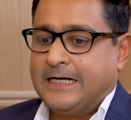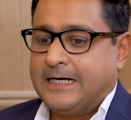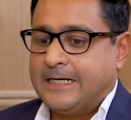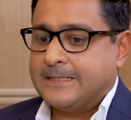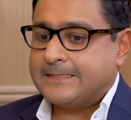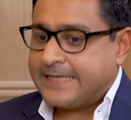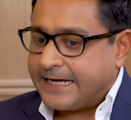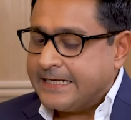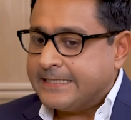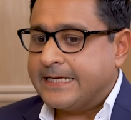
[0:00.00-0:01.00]
uh,
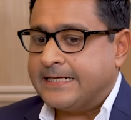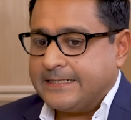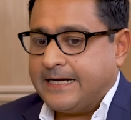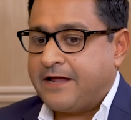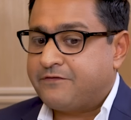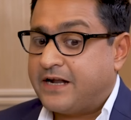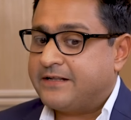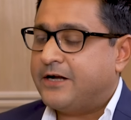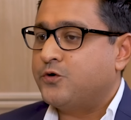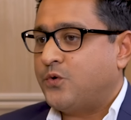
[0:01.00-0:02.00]
second thing that i've done that